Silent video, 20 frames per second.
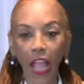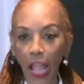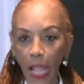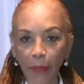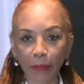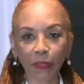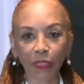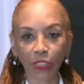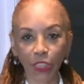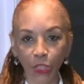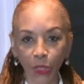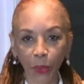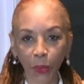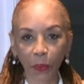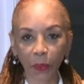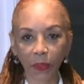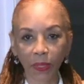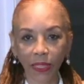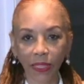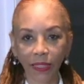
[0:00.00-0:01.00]

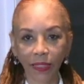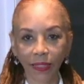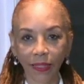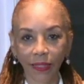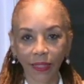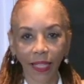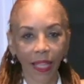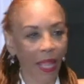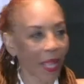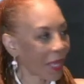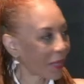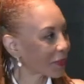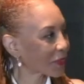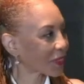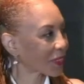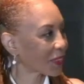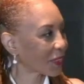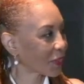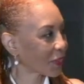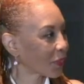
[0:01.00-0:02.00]
Absolutely.
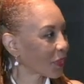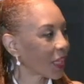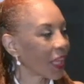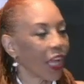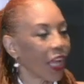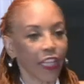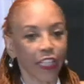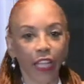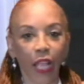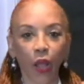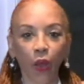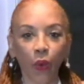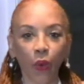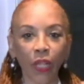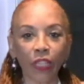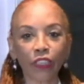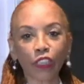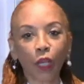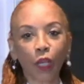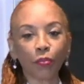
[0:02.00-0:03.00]
Absolutely. Now,
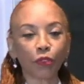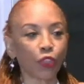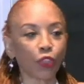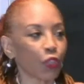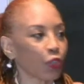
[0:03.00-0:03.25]
it's up to